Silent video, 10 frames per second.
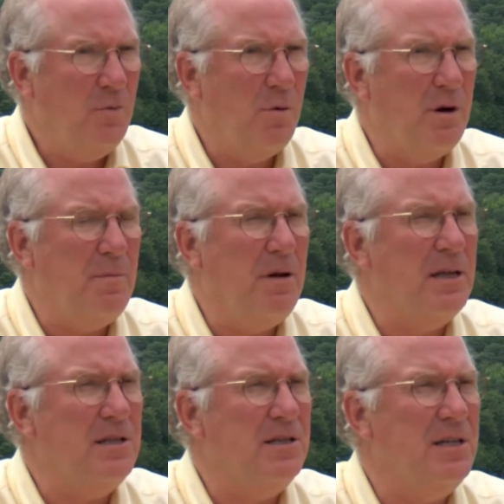we
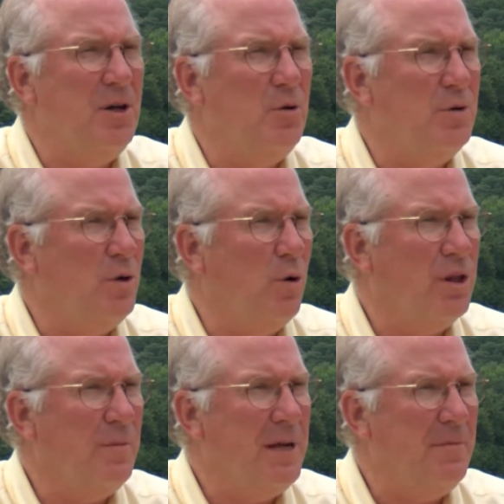replaced the old
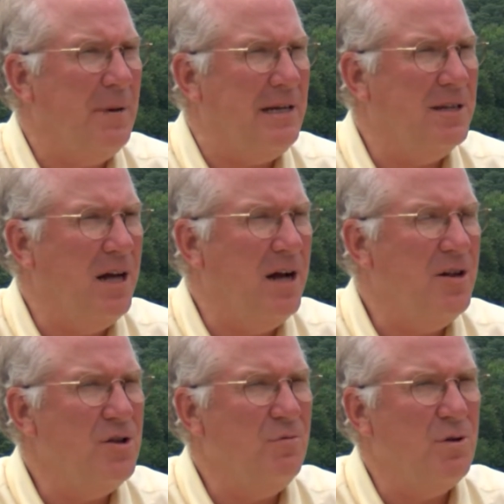North Peak Base
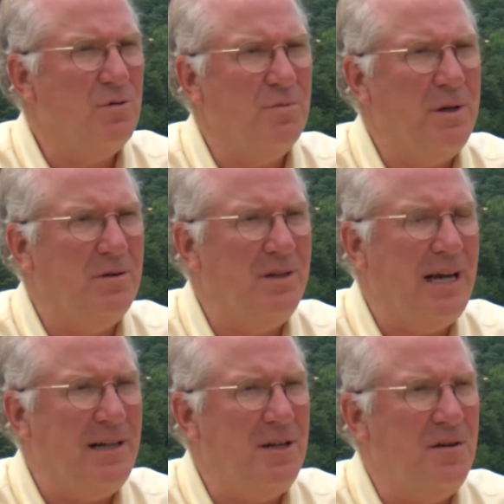Lodge, which was built in
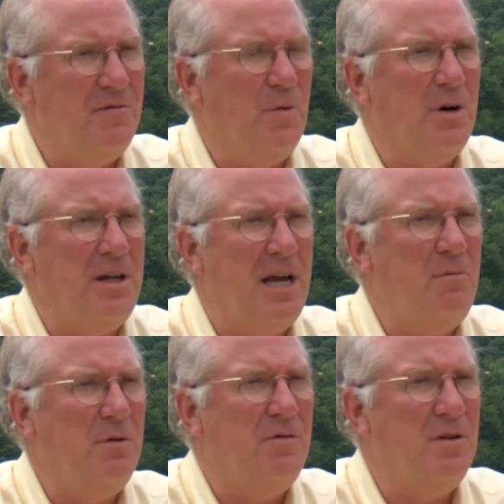
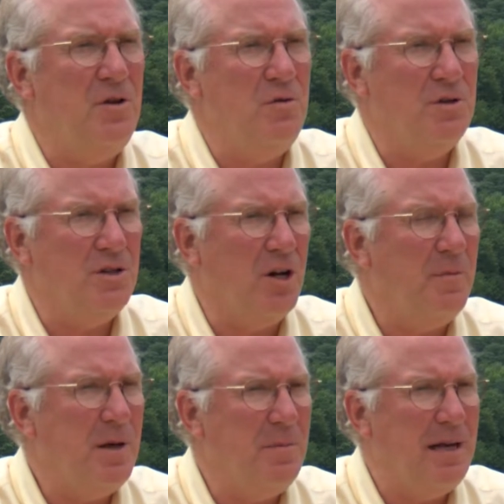1948, with the new
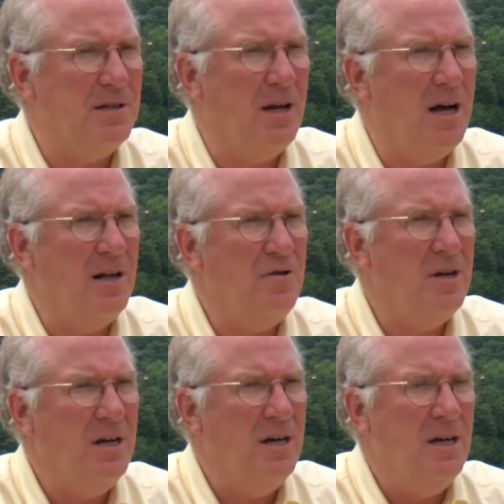Sunapee Base
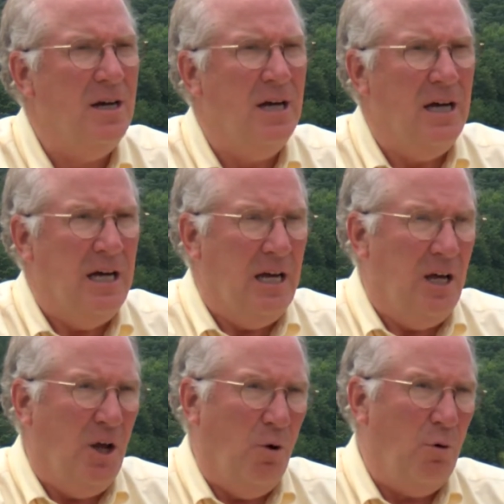Lodge.
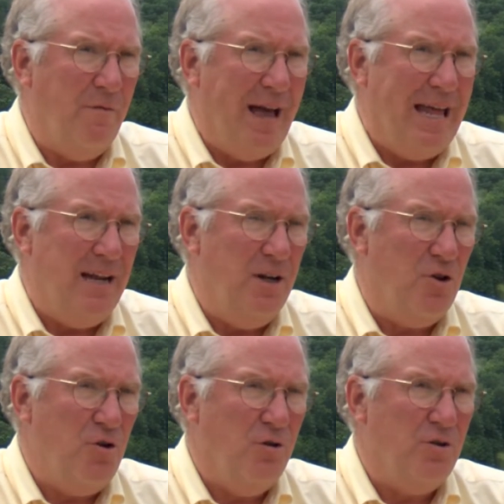We've added the
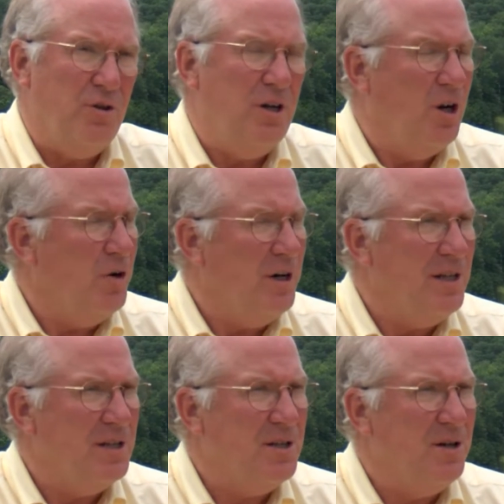Children
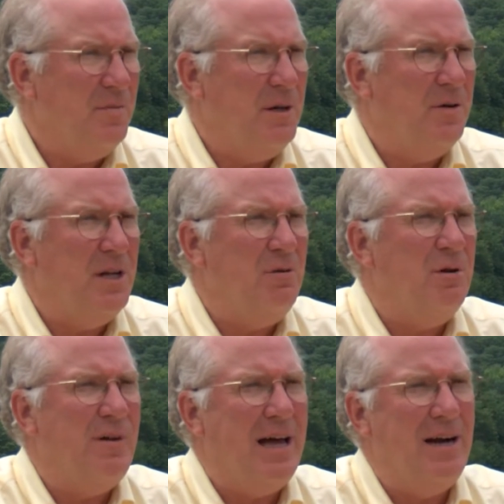Learning Center building.
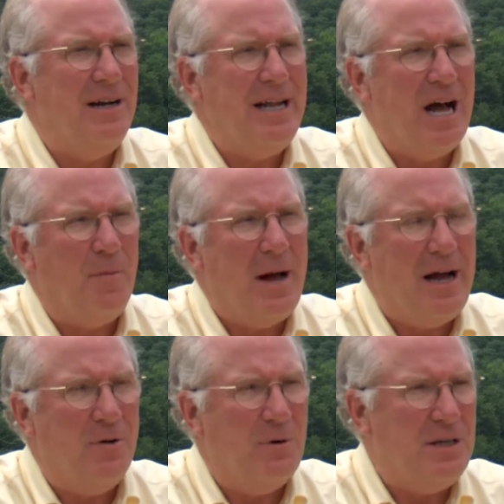We've added the
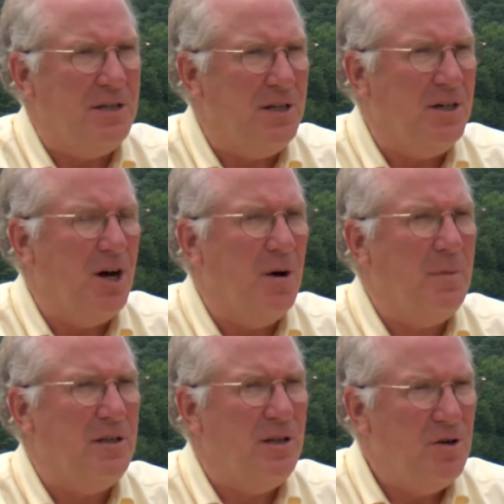Alpine Racing
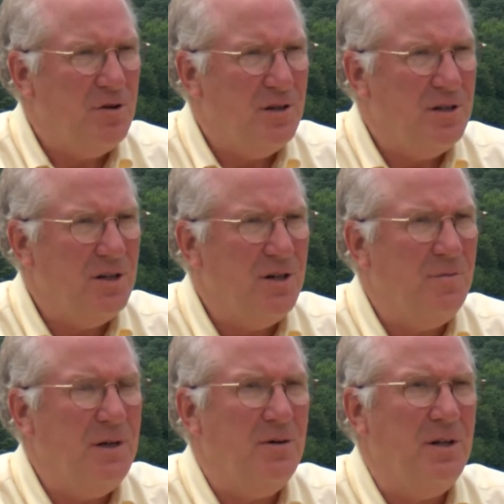Competition
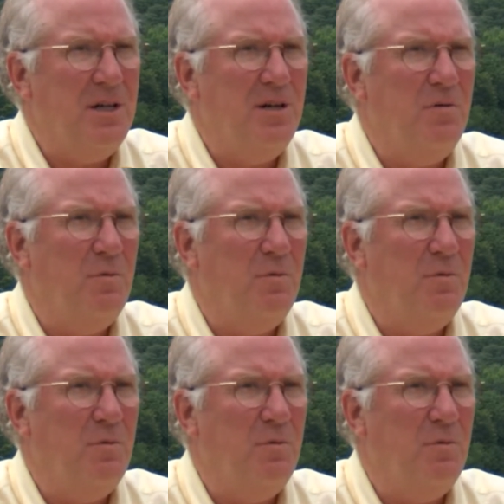Center building.